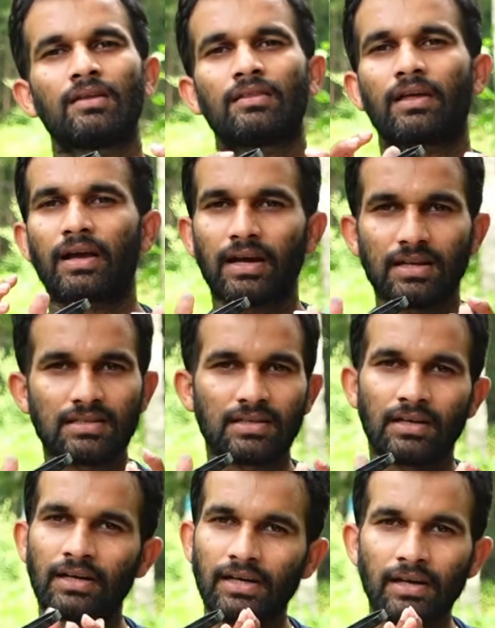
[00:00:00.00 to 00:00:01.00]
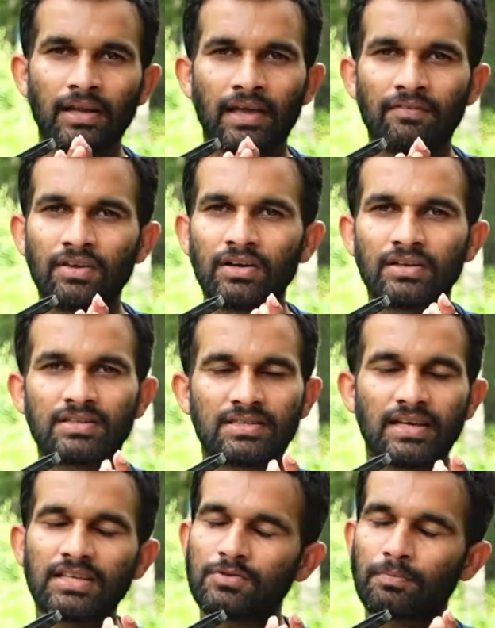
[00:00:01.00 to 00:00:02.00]
The gun is a little heavier in
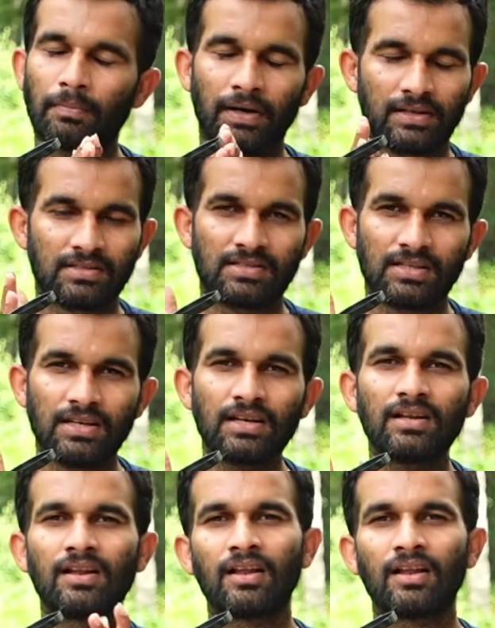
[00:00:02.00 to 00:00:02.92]
size, but still,